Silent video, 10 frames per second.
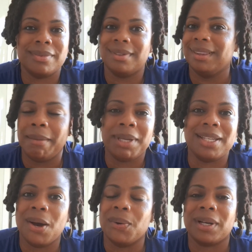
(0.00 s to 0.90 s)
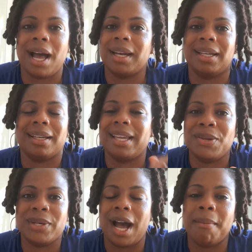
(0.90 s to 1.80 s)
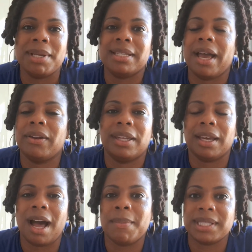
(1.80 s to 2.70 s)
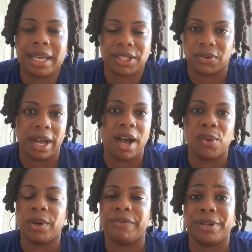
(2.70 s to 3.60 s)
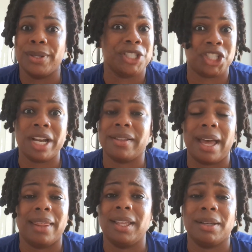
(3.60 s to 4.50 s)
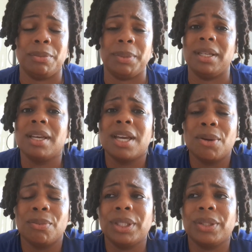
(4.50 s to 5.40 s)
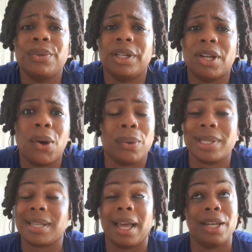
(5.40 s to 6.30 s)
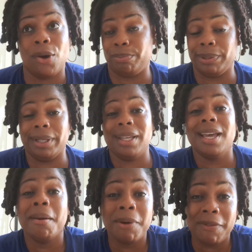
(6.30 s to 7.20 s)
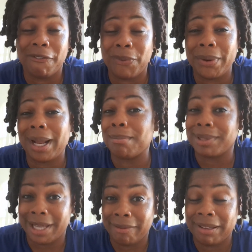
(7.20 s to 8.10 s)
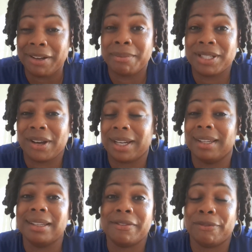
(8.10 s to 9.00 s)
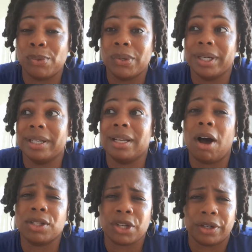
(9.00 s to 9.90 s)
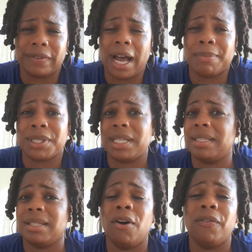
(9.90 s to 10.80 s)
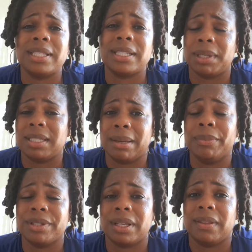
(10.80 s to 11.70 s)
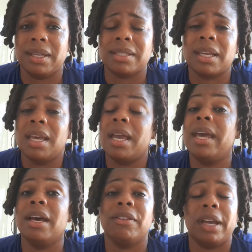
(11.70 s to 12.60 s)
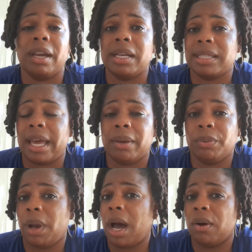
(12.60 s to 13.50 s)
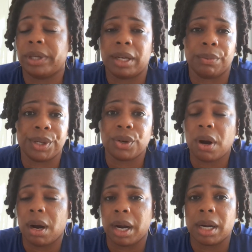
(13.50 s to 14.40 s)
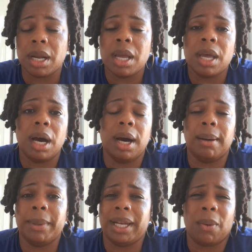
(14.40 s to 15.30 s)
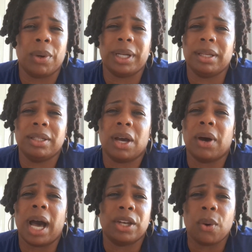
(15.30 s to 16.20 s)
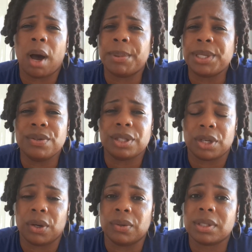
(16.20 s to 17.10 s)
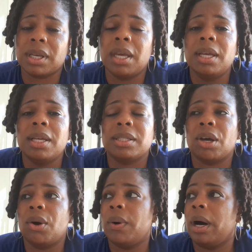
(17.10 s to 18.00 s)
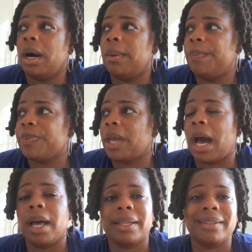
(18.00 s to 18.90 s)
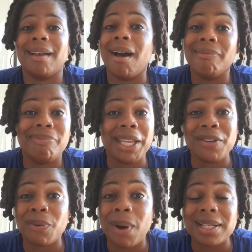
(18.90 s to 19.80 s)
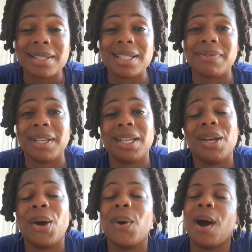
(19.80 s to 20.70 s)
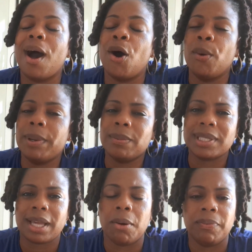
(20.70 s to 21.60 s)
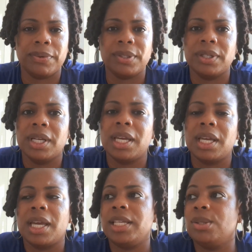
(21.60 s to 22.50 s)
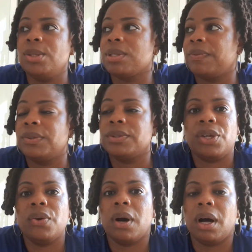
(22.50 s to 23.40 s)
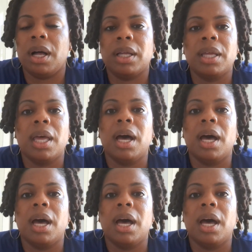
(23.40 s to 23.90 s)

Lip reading: Let me know. Can you comment down in the comment section on how it went for you and share that? I think it would be really cool to know, because I know moving forward, I'm definitely going to be trying to look for alternative options and hopefully something similar to this in other areas that I'll get a rental car. And I want to, I know I'll be using tolls. So thank you for watching this video. I hope it was helpful and useful to you all.